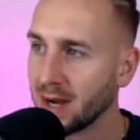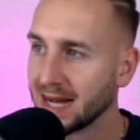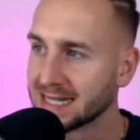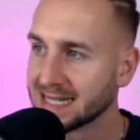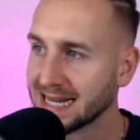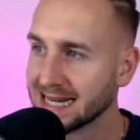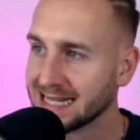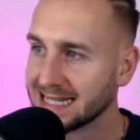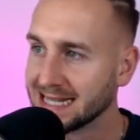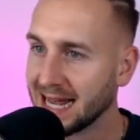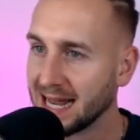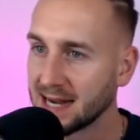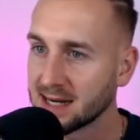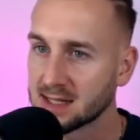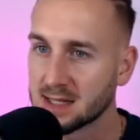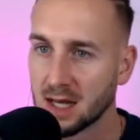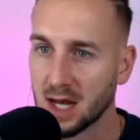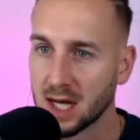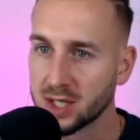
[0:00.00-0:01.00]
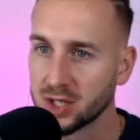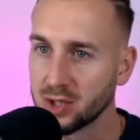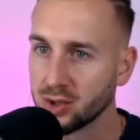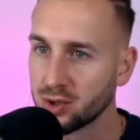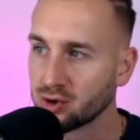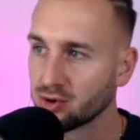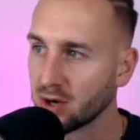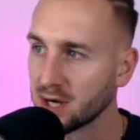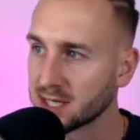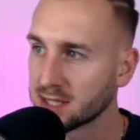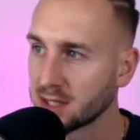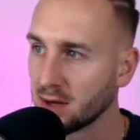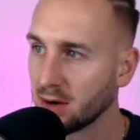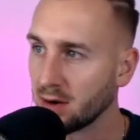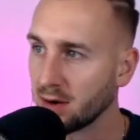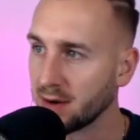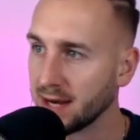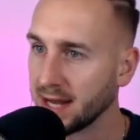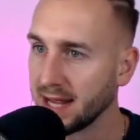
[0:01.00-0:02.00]
as a DEX that I do trust
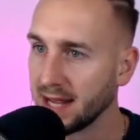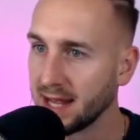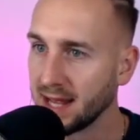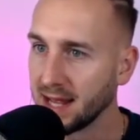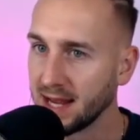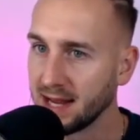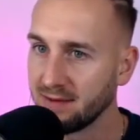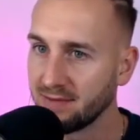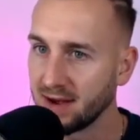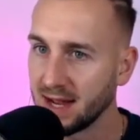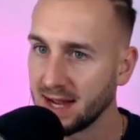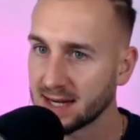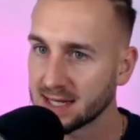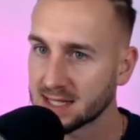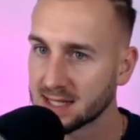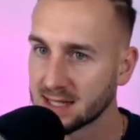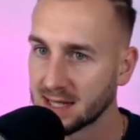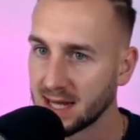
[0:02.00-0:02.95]
on AVAX.